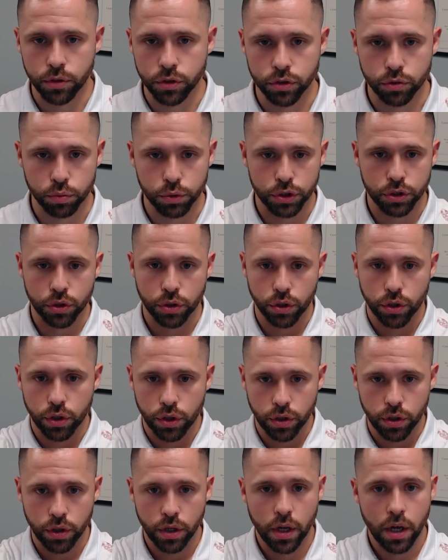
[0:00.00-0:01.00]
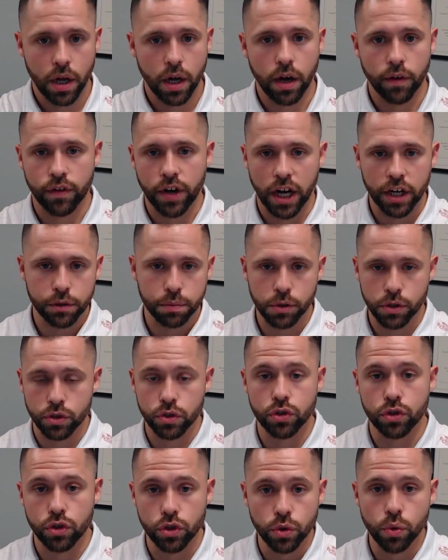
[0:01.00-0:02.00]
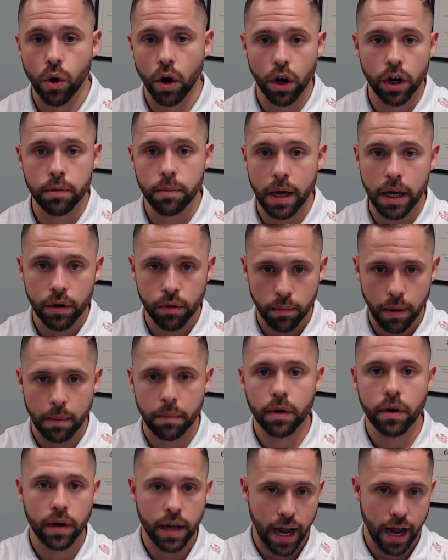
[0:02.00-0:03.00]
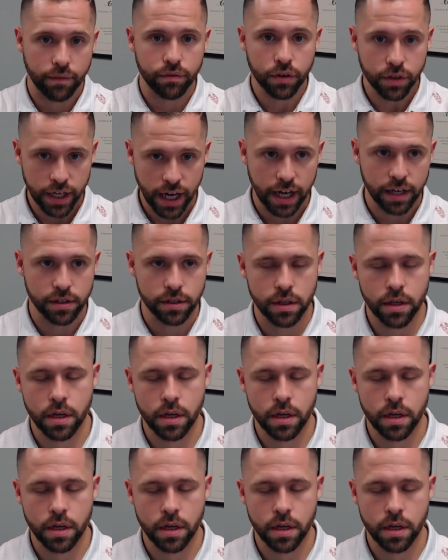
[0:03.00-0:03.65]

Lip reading: It's a return of contributions you already made, remember, after tax.